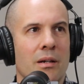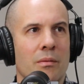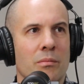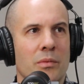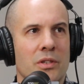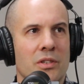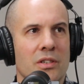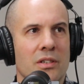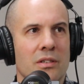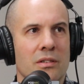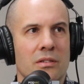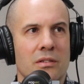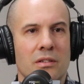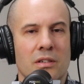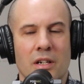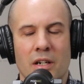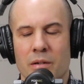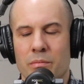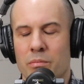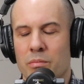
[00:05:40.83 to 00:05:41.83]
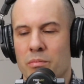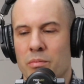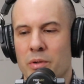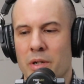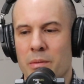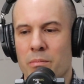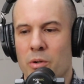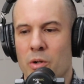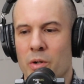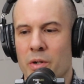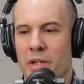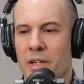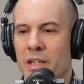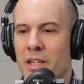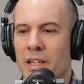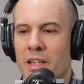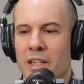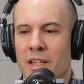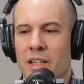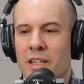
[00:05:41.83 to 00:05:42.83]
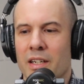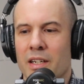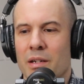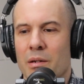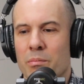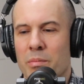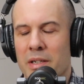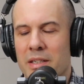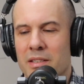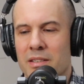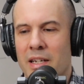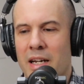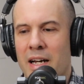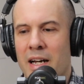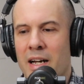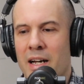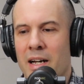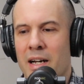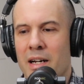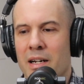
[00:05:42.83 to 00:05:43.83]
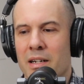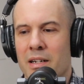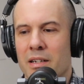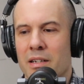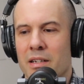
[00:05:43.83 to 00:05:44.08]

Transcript: which is pretty important. But I